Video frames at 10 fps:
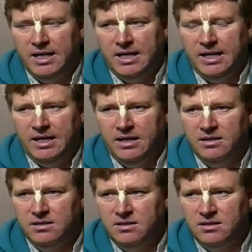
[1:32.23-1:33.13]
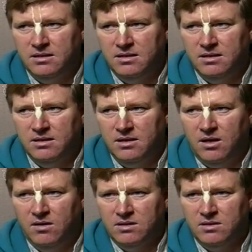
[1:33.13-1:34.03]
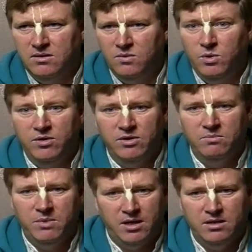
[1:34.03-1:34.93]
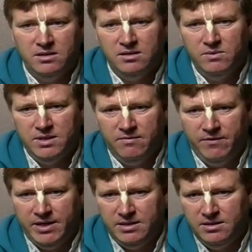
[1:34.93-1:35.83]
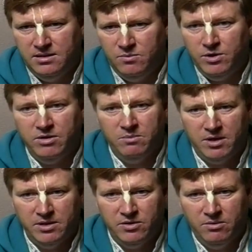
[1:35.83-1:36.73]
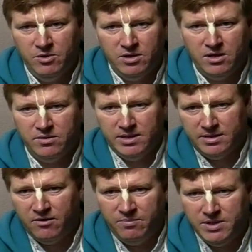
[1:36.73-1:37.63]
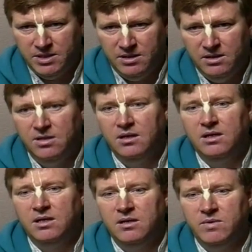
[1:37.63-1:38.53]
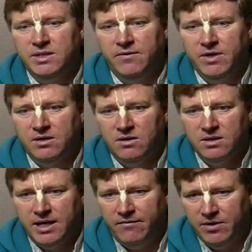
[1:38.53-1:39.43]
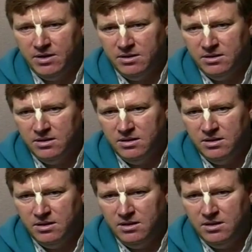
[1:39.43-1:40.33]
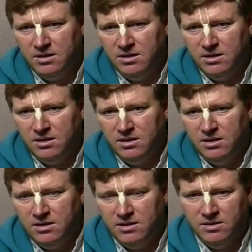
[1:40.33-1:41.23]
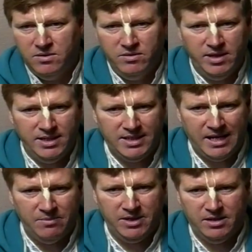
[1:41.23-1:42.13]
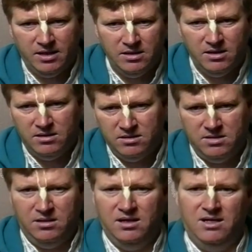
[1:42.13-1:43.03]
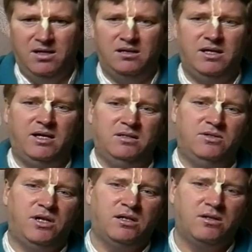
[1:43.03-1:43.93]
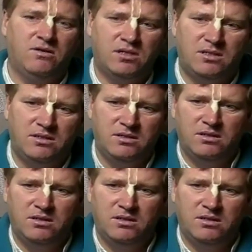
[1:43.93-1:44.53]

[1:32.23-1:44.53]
And also William Burroughs was invited, and William Burroughs wrote a book called The Soft Machine. He was living in North Africa. So they were really dabbling a lot in that drug culture,